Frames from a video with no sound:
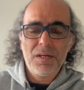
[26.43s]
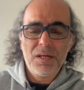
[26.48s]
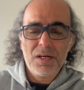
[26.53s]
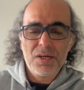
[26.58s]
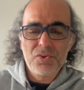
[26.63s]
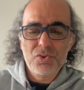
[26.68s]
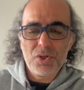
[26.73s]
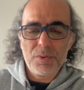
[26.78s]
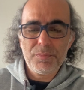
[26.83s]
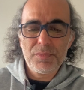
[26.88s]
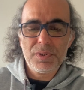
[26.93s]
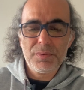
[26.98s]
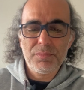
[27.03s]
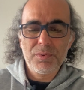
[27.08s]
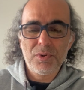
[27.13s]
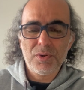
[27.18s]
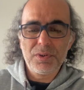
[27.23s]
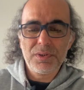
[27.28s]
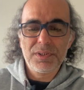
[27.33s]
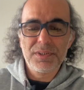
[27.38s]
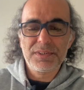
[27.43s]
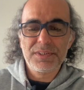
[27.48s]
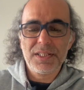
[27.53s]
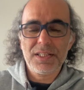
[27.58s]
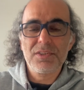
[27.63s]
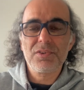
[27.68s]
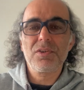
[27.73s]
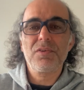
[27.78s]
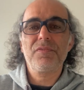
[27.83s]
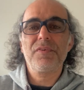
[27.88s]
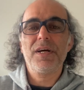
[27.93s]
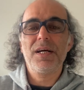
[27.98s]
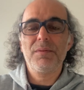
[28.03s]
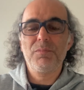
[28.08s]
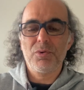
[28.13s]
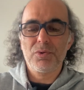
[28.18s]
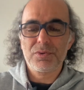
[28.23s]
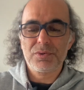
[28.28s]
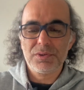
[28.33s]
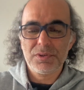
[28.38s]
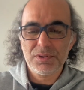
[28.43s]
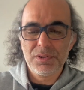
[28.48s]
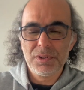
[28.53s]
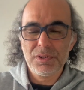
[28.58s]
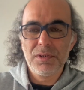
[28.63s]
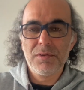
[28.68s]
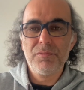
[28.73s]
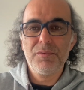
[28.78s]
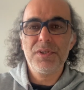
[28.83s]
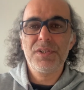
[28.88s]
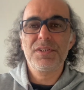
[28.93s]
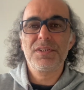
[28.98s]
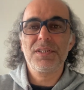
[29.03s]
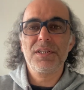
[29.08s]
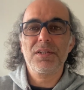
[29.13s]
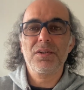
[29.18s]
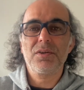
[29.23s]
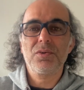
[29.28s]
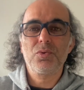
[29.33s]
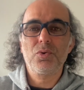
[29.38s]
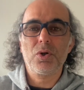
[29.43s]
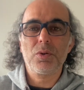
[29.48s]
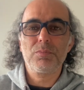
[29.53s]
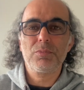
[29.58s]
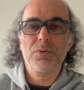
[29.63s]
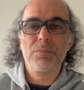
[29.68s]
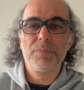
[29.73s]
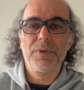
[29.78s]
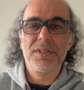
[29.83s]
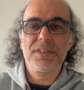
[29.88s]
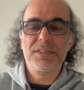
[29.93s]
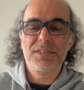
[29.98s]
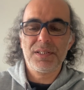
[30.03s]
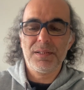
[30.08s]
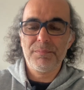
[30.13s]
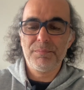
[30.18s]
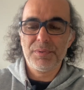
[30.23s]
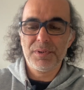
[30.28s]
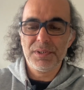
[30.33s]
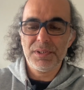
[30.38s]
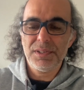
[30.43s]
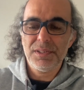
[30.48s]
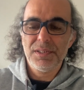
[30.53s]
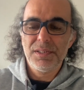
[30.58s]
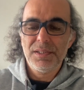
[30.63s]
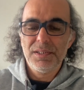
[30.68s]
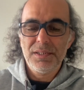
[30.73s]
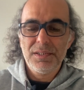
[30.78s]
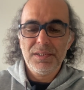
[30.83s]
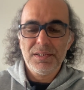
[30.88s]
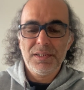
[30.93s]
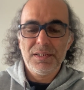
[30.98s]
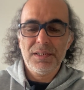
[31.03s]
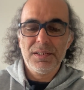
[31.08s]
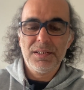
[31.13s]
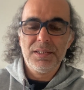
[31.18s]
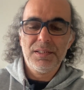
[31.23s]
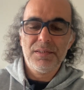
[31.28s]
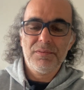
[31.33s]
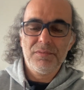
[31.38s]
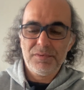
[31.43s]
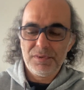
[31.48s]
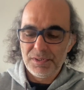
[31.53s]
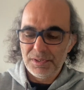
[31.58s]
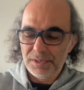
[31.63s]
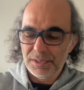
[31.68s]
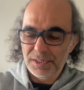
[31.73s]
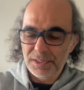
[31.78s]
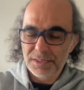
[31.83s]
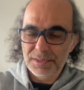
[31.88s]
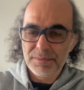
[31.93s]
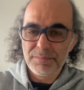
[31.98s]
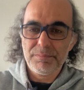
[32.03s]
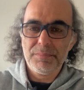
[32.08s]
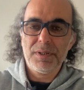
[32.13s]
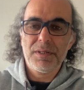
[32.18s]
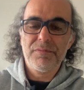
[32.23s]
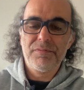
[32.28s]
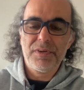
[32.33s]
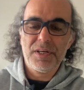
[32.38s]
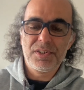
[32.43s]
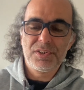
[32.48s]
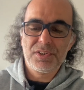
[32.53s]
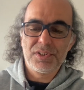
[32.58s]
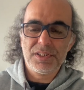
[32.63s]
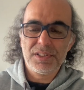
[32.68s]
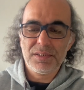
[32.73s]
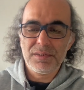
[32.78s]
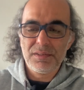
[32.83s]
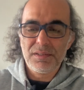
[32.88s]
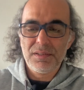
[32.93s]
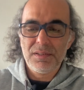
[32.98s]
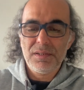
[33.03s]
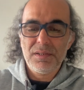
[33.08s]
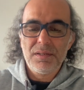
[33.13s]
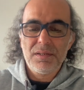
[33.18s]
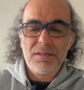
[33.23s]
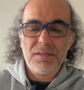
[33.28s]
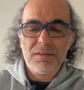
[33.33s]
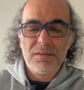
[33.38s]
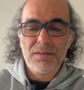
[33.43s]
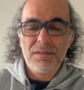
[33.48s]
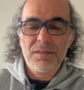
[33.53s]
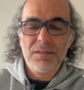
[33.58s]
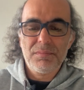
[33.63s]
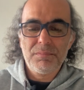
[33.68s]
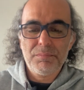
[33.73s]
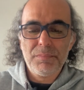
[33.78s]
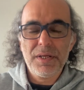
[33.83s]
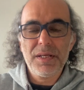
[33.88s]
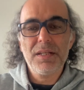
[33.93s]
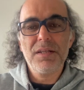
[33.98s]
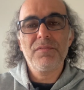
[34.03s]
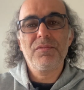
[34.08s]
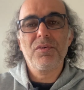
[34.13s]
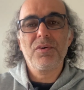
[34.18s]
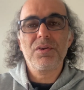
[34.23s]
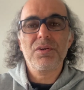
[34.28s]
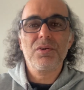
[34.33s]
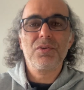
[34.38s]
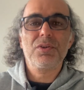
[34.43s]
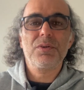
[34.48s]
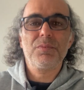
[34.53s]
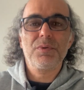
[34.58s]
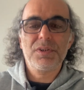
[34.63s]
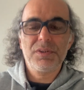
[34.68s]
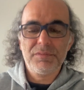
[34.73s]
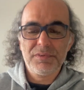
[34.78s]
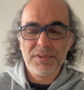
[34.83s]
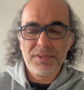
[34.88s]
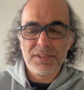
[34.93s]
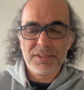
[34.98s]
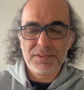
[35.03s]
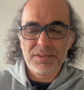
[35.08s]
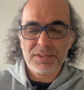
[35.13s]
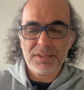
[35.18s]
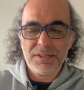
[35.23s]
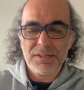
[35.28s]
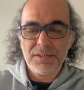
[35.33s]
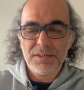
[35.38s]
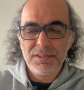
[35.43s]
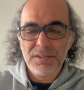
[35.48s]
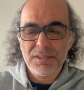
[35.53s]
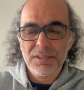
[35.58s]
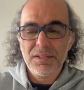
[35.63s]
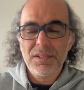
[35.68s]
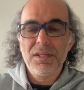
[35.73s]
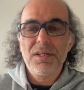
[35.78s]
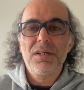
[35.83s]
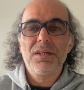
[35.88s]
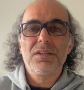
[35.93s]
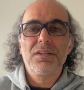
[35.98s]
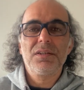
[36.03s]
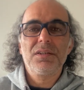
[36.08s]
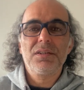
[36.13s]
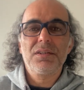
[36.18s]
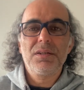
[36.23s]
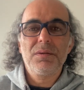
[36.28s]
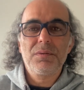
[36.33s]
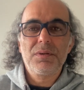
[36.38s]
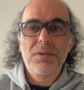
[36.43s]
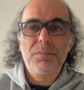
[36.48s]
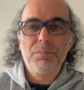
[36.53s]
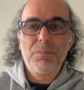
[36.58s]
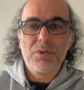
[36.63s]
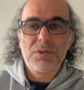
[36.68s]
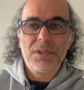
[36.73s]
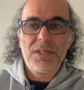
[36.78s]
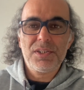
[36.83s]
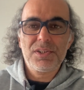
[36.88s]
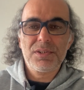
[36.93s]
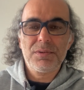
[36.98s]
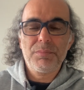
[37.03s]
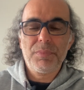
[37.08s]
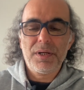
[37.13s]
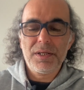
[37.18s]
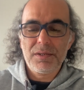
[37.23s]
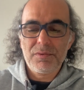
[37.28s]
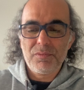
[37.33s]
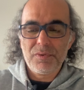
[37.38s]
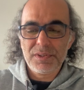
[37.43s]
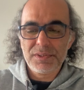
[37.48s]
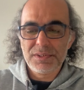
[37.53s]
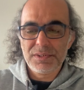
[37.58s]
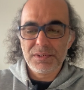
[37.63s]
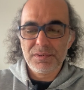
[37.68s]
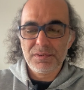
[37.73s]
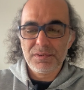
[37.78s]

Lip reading: Germany blocked the sales of Elmos, which is a Dortmund-based company that is manufacturing mainly for the automotive industry. The potential buyer was